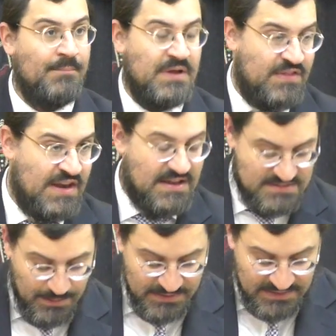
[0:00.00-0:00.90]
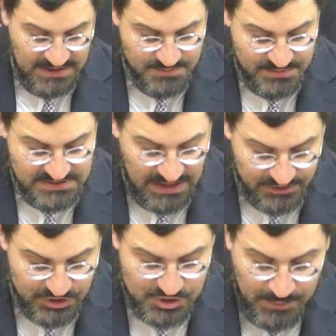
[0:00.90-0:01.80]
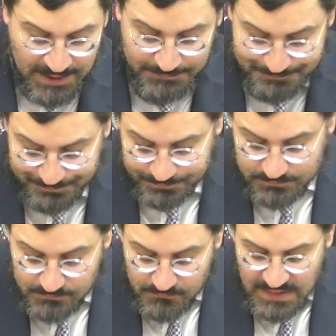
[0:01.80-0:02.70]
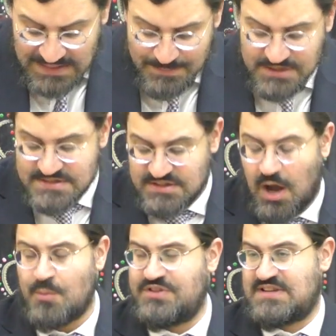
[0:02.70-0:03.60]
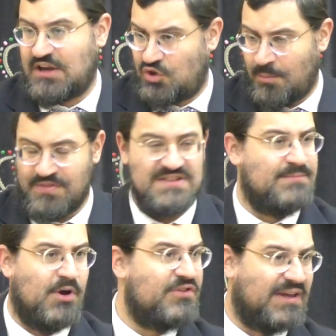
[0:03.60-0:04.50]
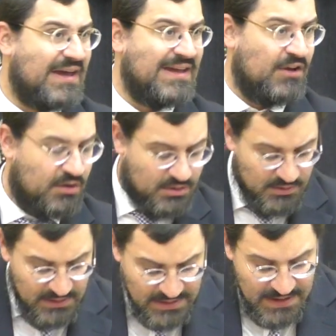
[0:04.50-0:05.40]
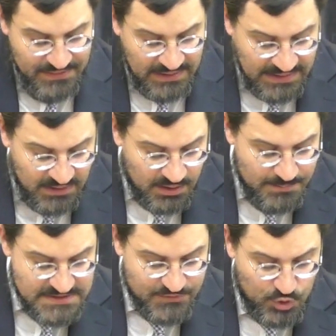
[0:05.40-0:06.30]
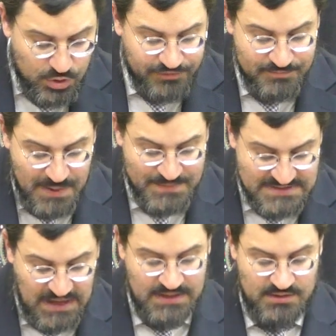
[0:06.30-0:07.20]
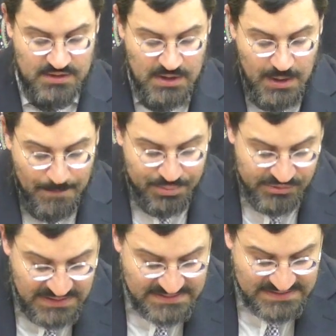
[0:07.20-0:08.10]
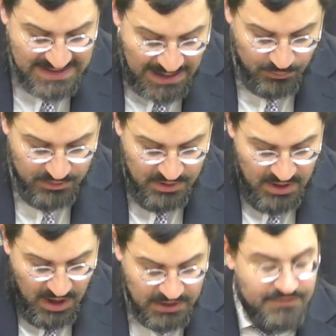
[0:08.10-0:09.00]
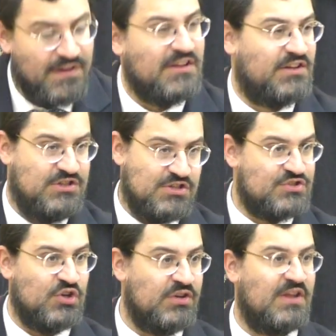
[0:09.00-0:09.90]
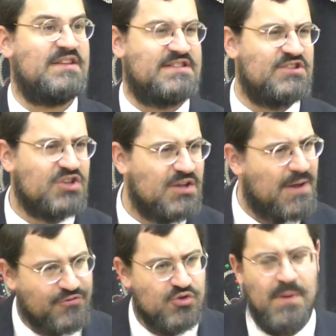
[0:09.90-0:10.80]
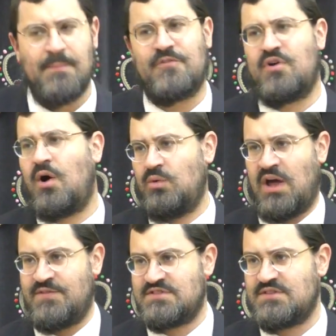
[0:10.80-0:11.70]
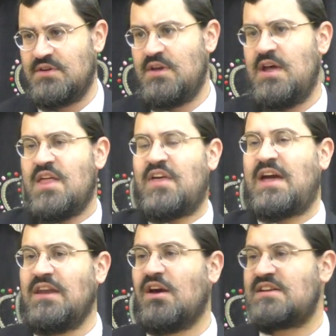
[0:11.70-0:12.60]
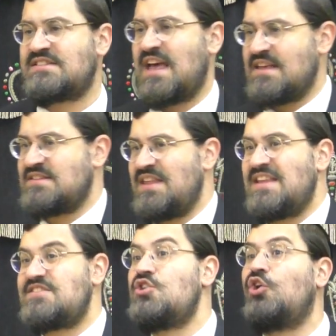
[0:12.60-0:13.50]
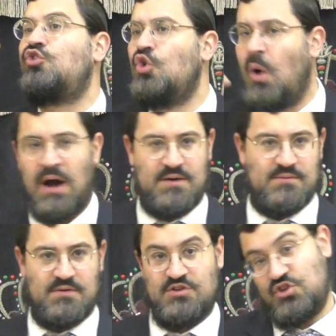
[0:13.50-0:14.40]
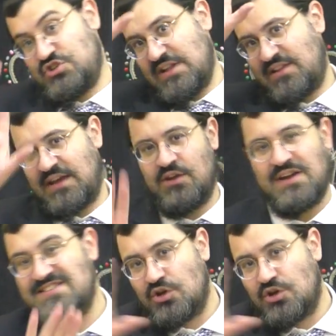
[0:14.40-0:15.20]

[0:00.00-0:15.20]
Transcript: in the next coming days, B'siyata D'Shmaya. Let me just start with this Hakdama. There's a Modike Chinuch. The Chinuch of Mitzvah Kuf Mem Zayin brings down a Gewaldige Yesod. And it's a Yesod you have to remember for our whole lives. The Chinuch says that it's Yodua. As I state the Chinuch, it's